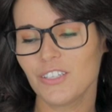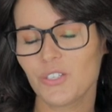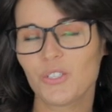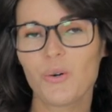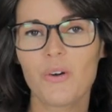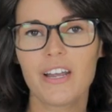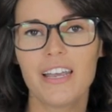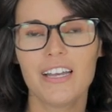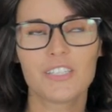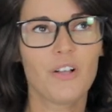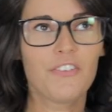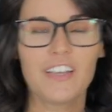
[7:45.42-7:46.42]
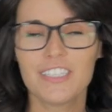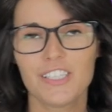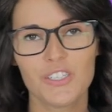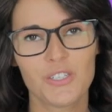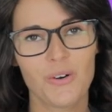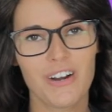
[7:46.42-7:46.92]
story, adult
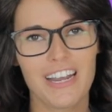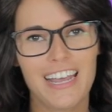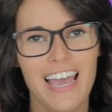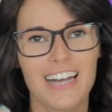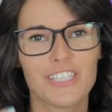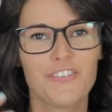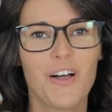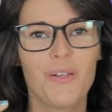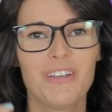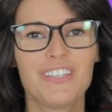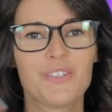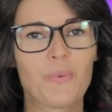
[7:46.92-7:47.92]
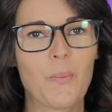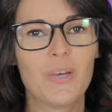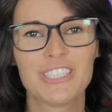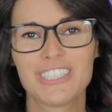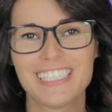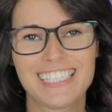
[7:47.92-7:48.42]
fantasy story, and it's following this
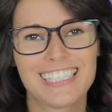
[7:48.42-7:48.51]
witch